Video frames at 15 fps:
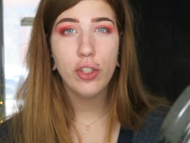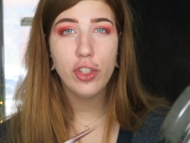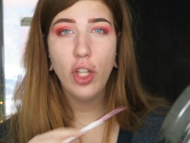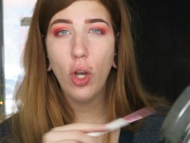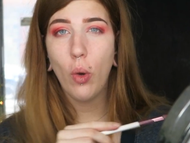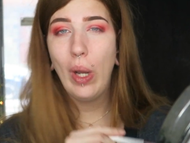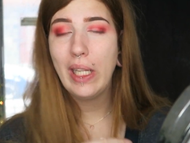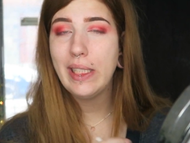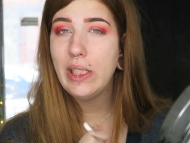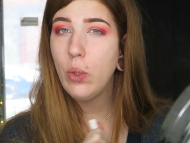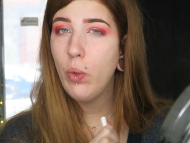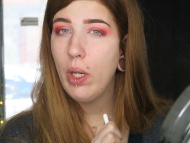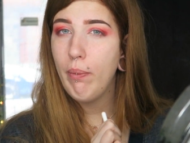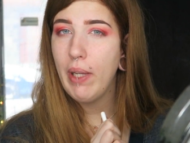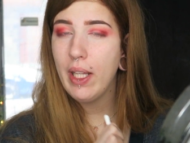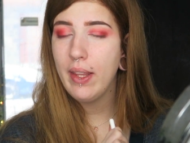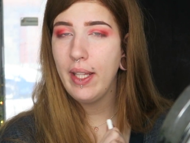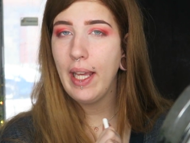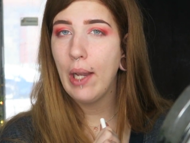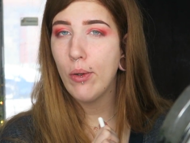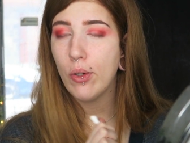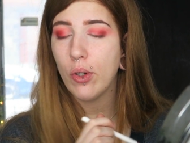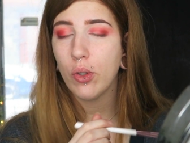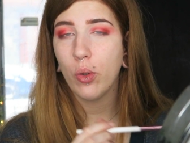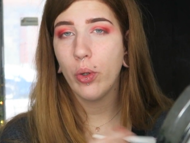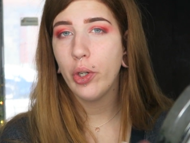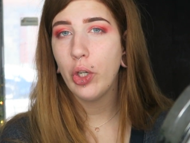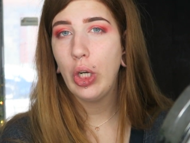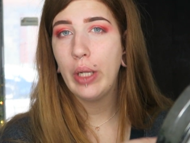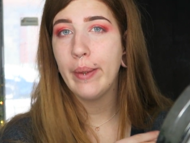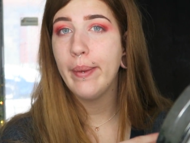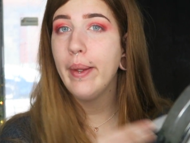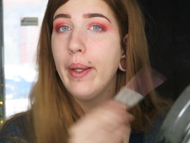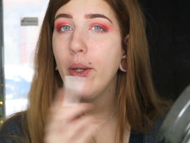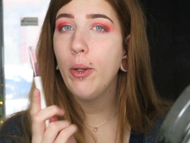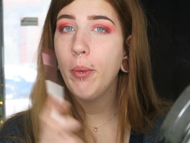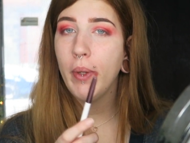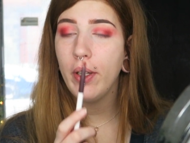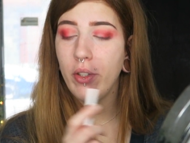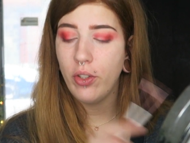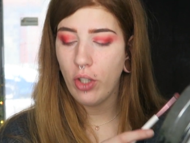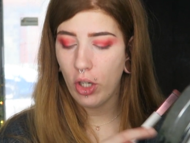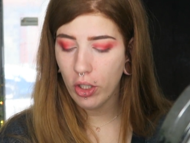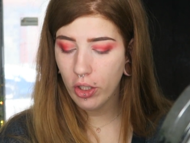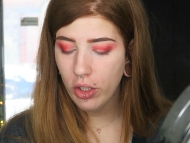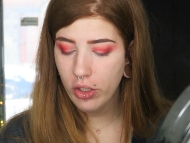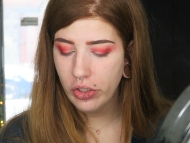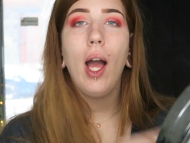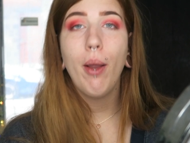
So I still want to make the outer corner a little bit darker.